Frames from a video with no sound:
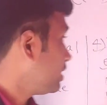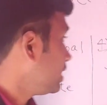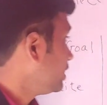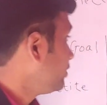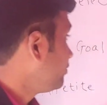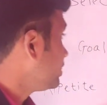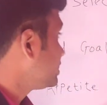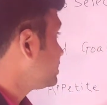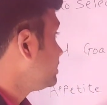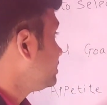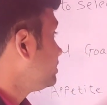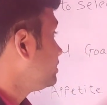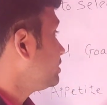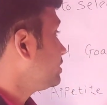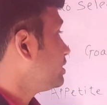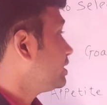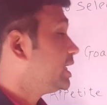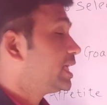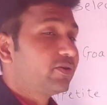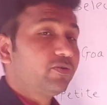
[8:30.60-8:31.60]
invest in
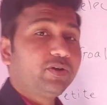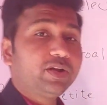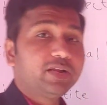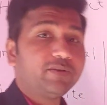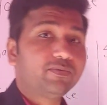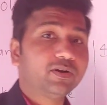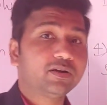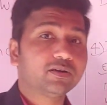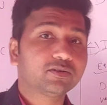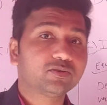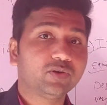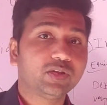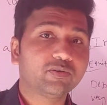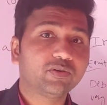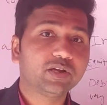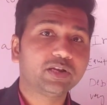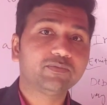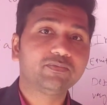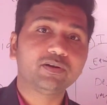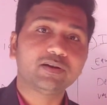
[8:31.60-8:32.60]
the equity fund. So
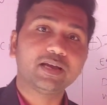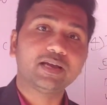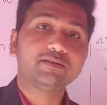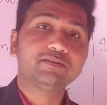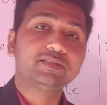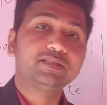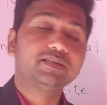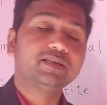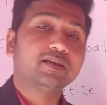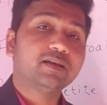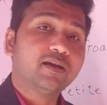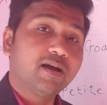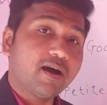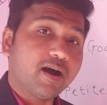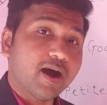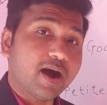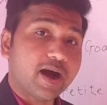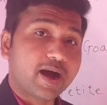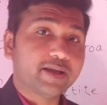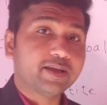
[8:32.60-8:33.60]
equity fund has the
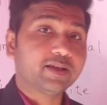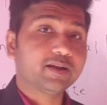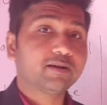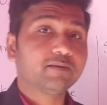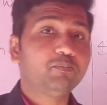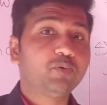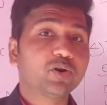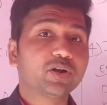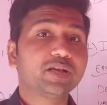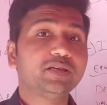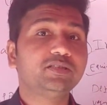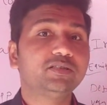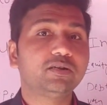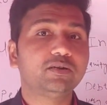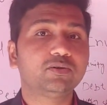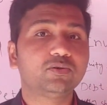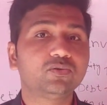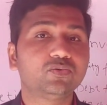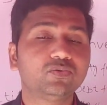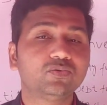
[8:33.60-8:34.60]
higher
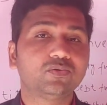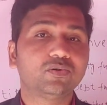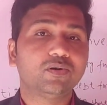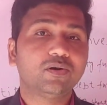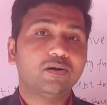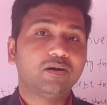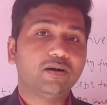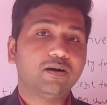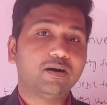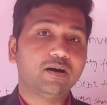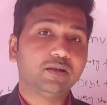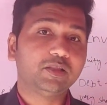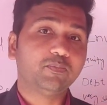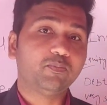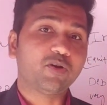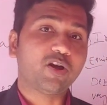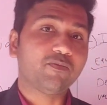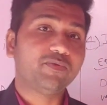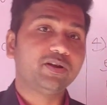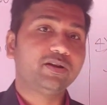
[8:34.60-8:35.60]
potential to the
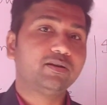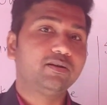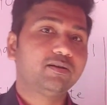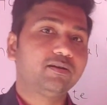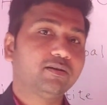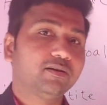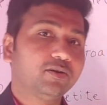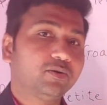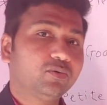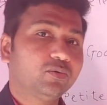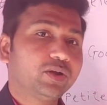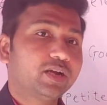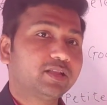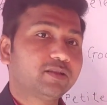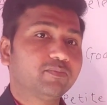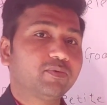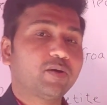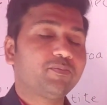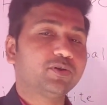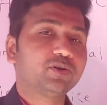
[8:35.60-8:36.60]
profit, to get
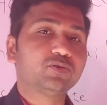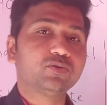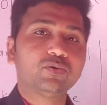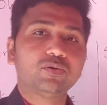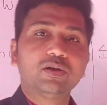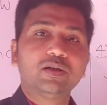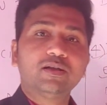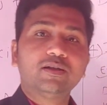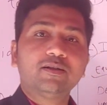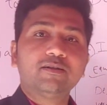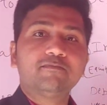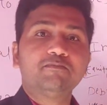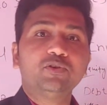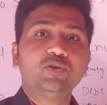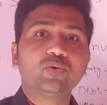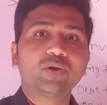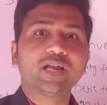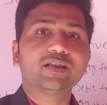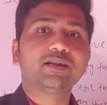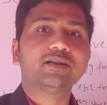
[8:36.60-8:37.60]
the profit. So
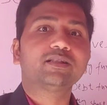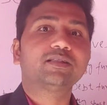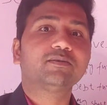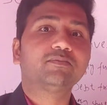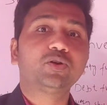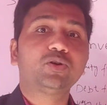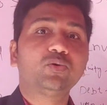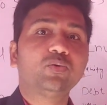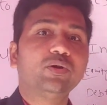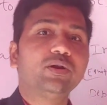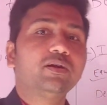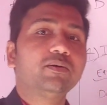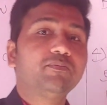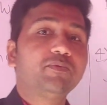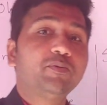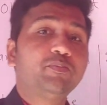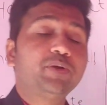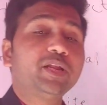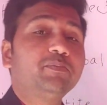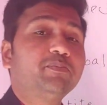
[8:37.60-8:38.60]
you can get the
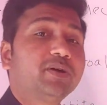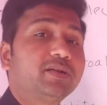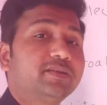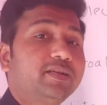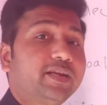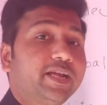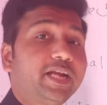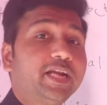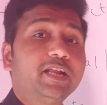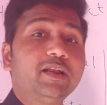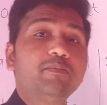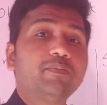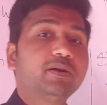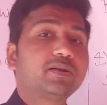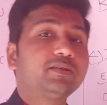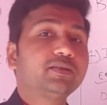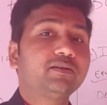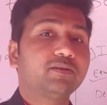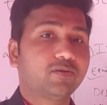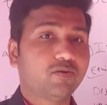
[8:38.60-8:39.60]
15%,
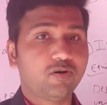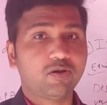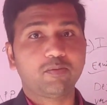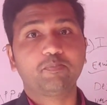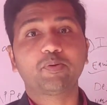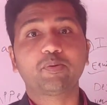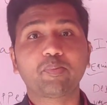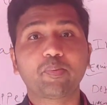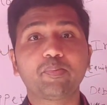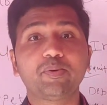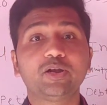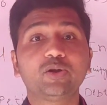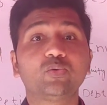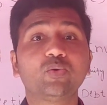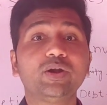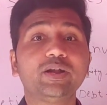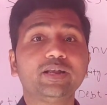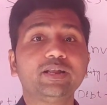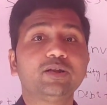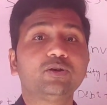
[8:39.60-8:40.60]
18%, or probably
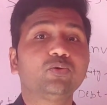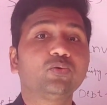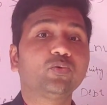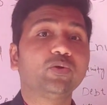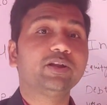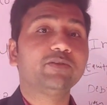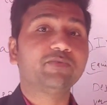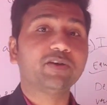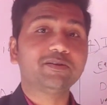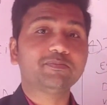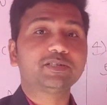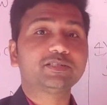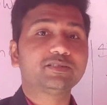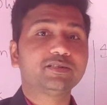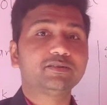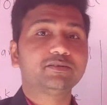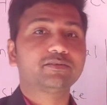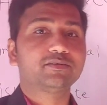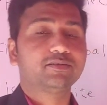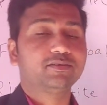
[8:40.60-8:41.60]
20 to
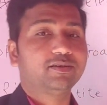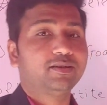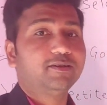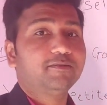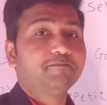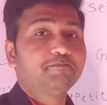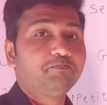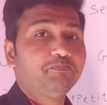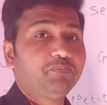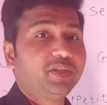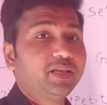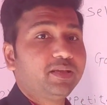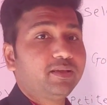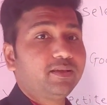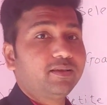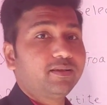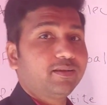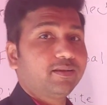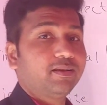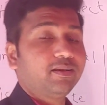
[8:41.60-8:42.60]
25%
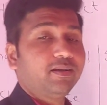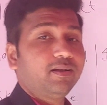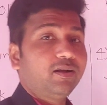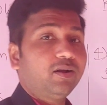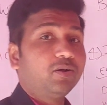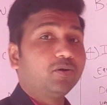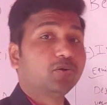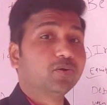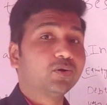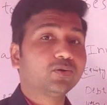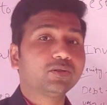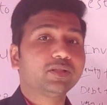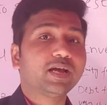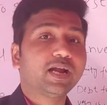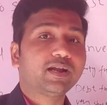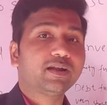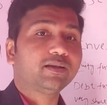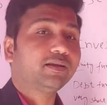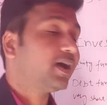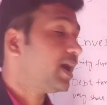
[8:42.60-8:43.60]
the growth
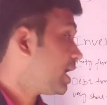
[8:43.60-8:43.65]
that